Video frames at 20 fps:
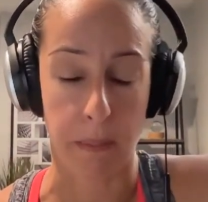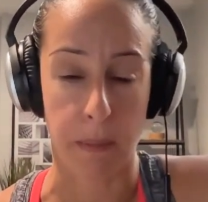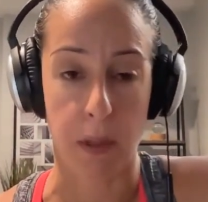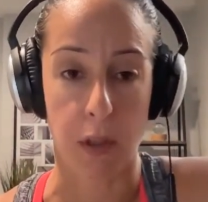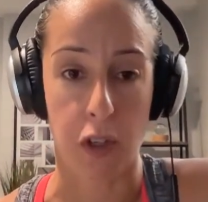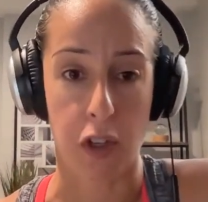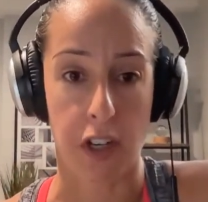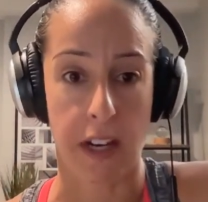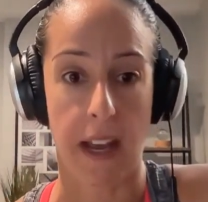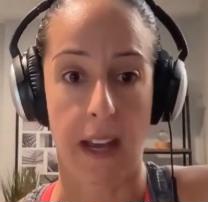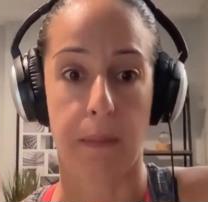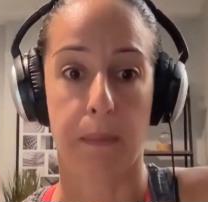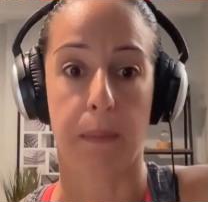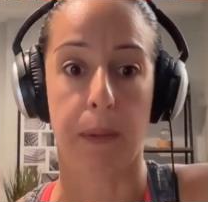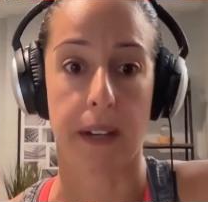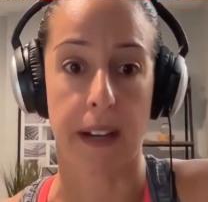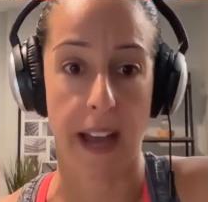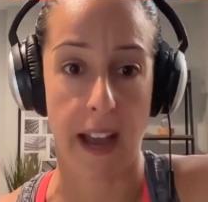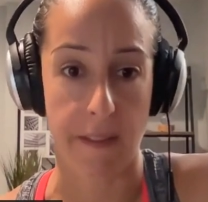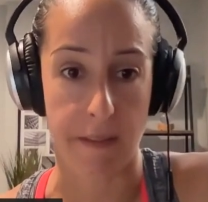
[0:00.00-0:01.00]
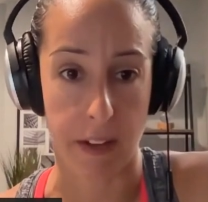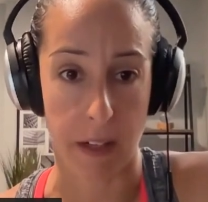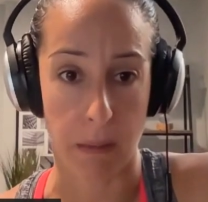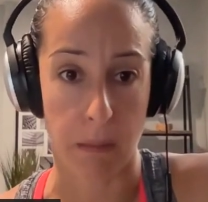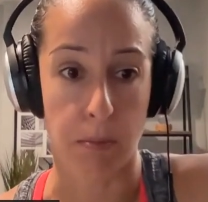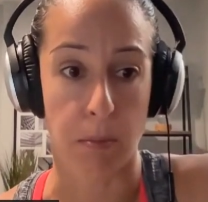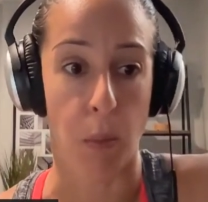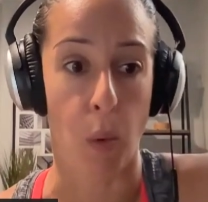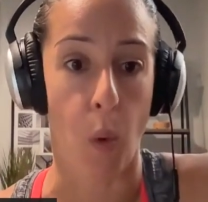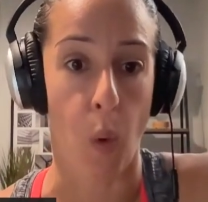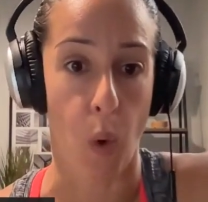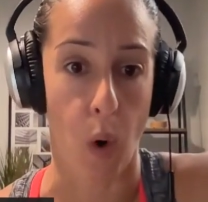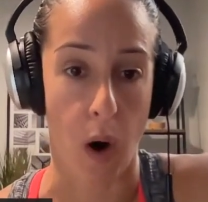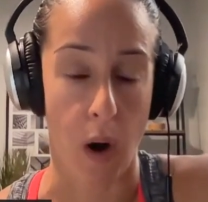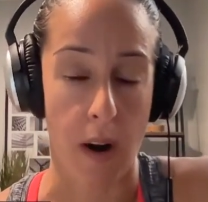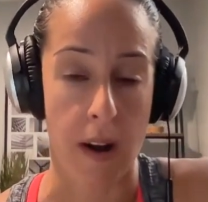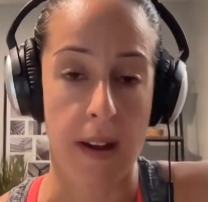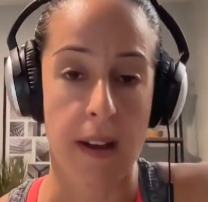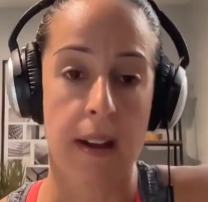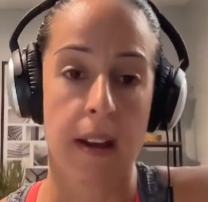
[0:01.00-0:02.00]
because she had been having
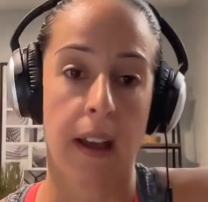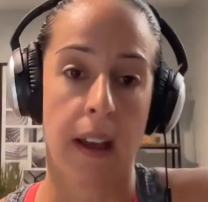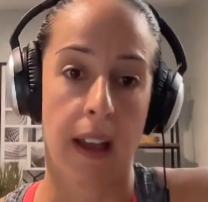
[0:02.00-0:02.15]
more